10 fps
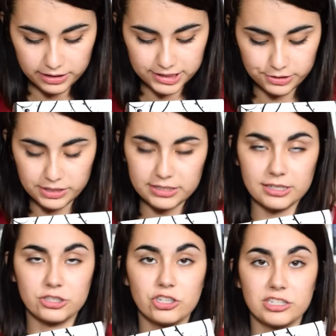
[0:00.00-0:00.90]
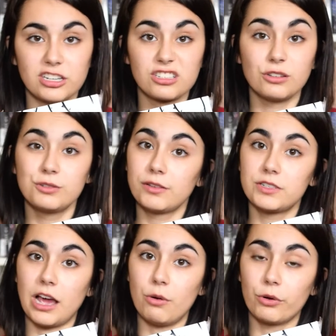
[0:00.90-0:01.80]
And so this is just exclusive
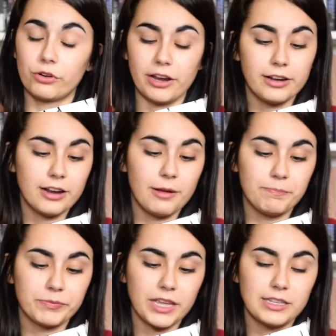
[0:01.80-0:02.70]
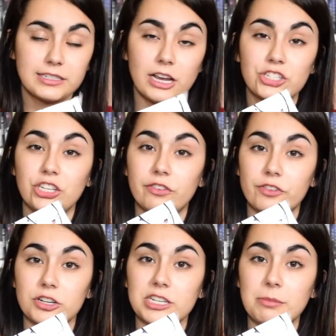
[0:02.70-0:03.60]
to Owl Crate. And this is actually the
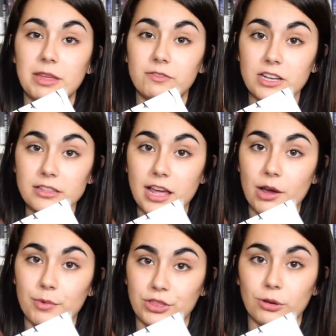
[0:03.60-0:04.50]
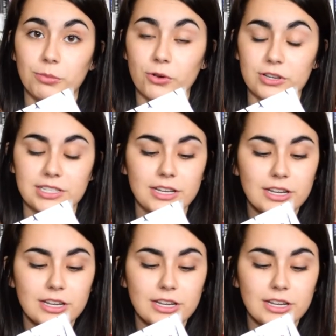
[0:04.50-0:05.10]
first time they've done that with their books.